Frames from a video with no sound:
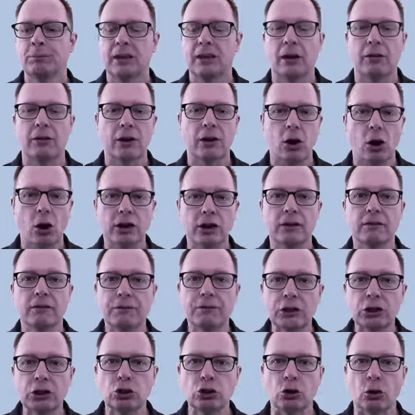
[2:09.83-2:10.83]
Now they are
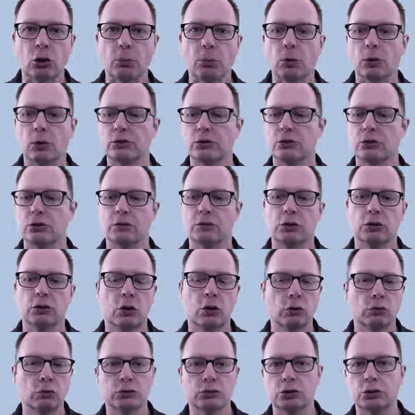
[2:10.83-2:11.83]
configurable, so if you
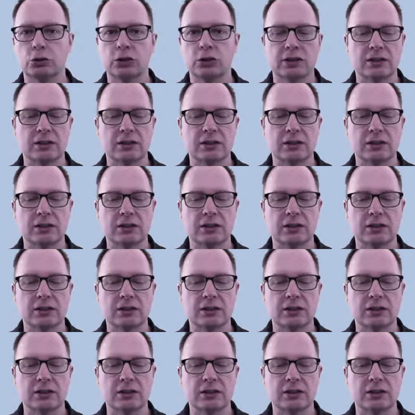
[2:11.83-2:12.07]
don't do